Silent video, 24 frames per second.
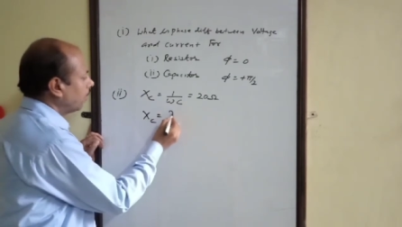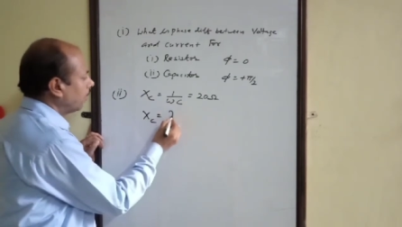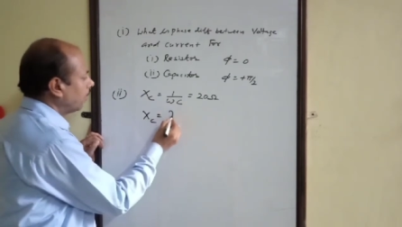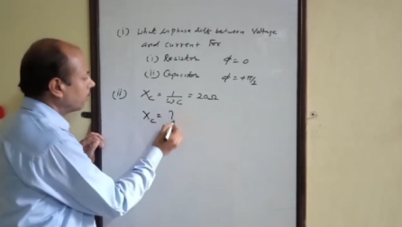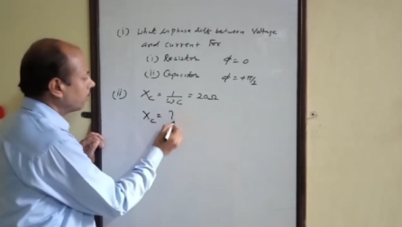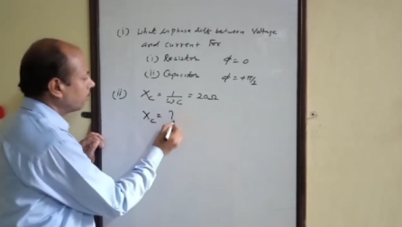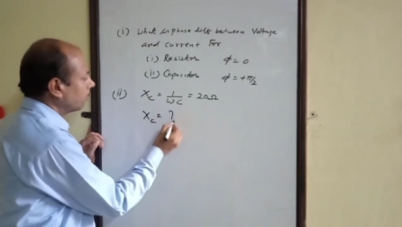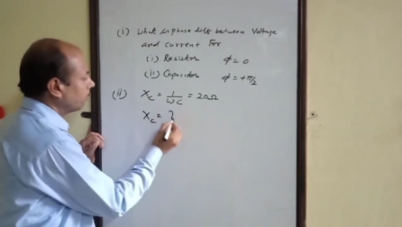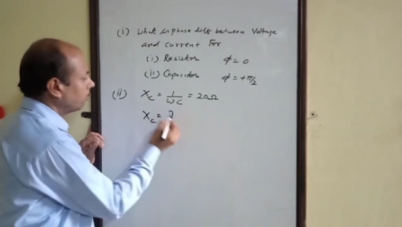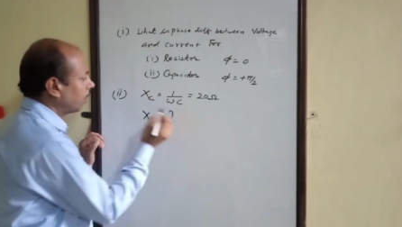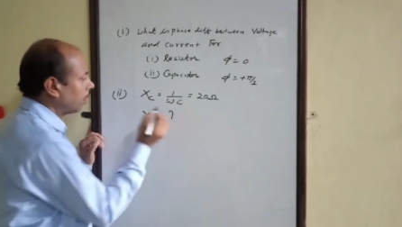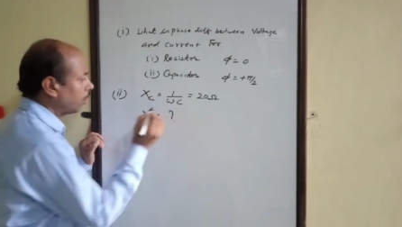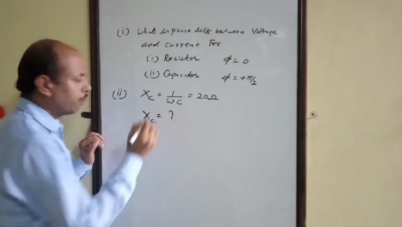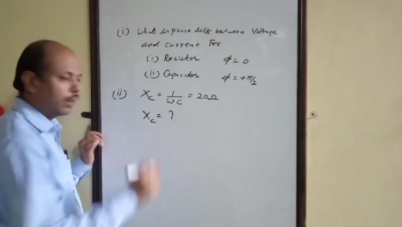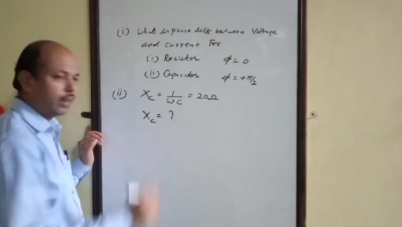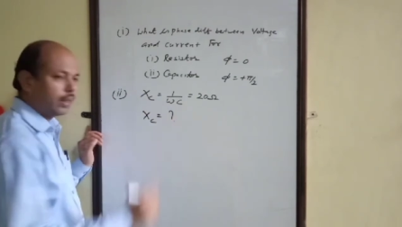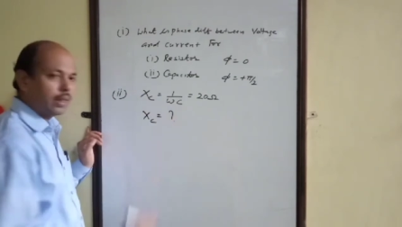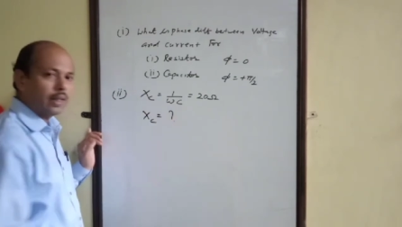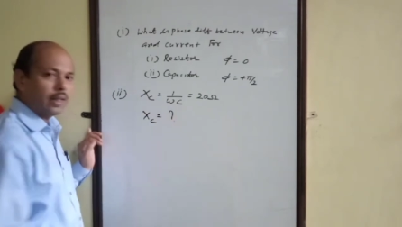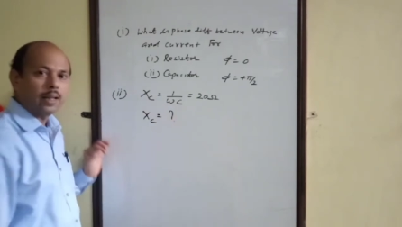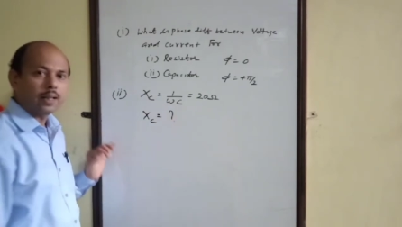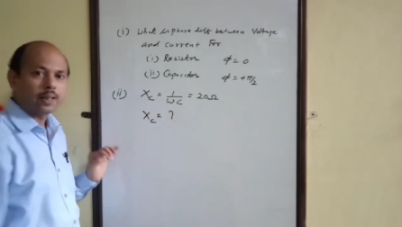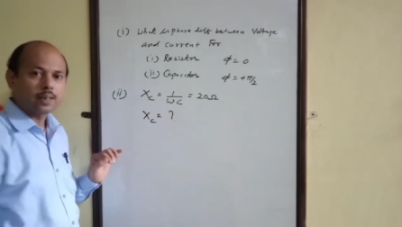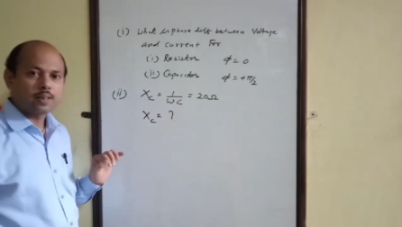What
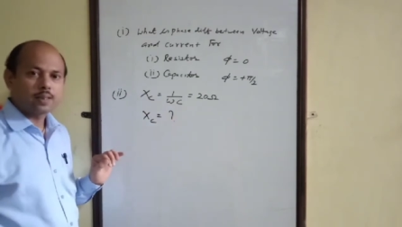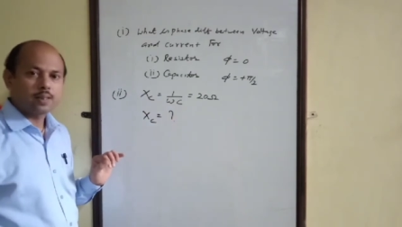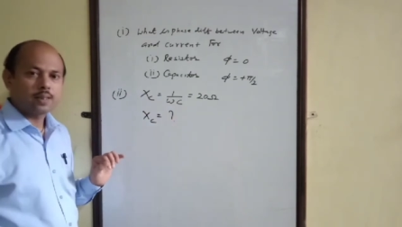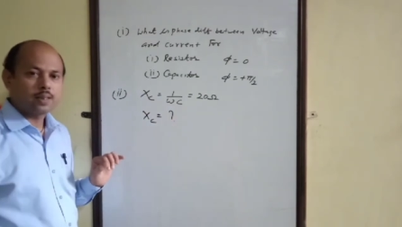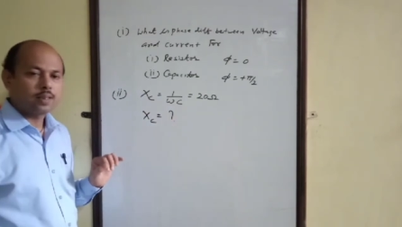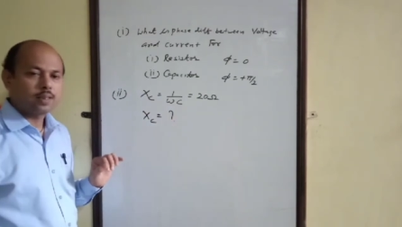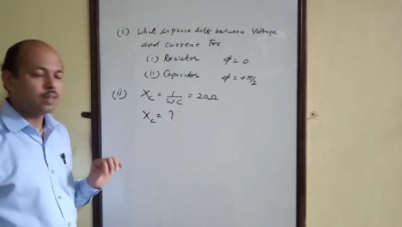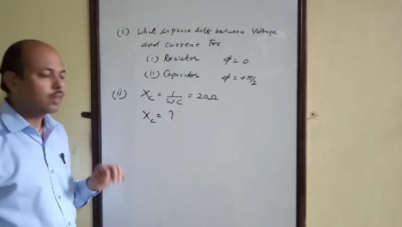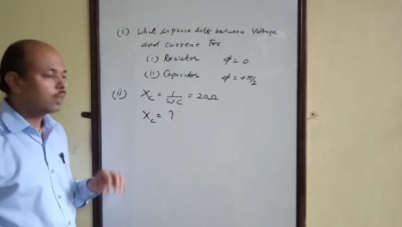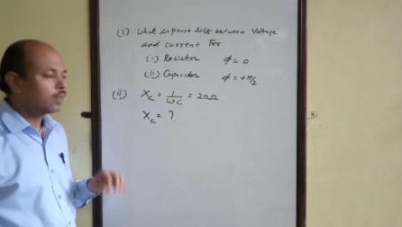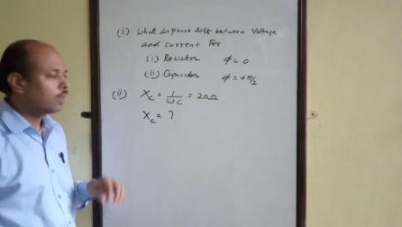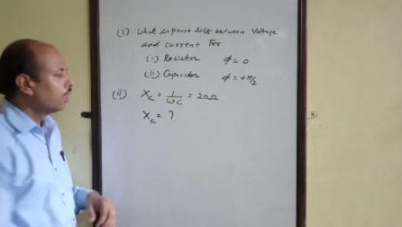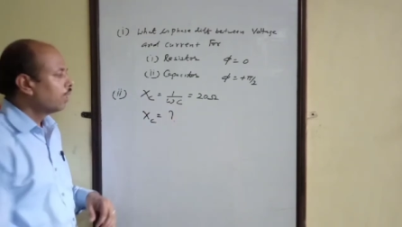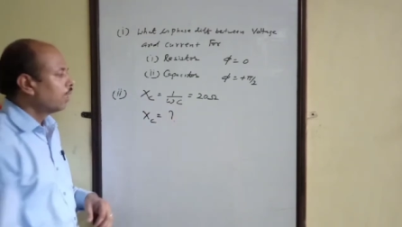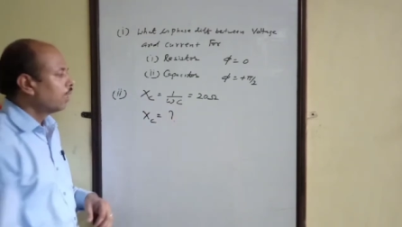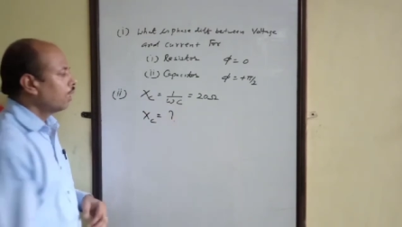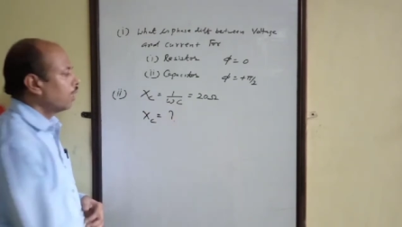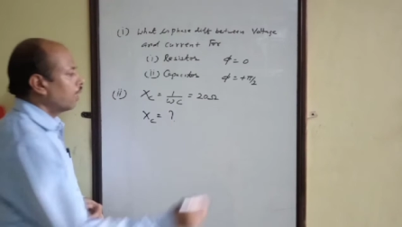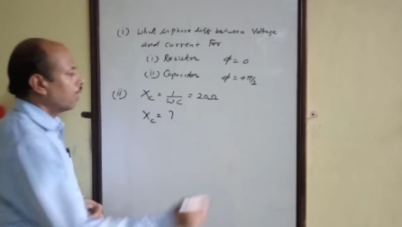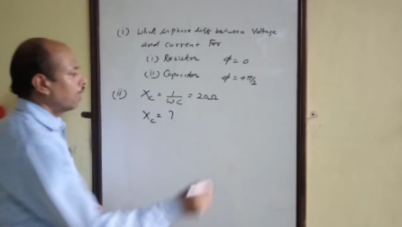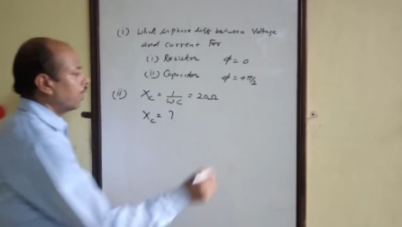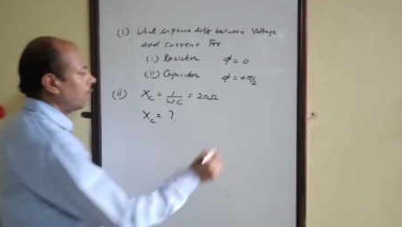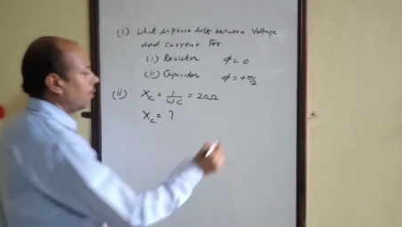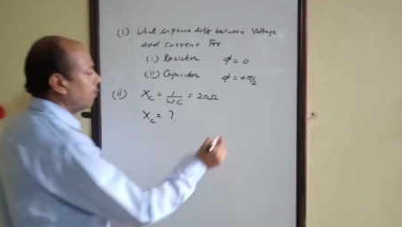will be
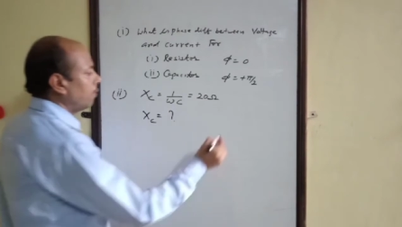Xc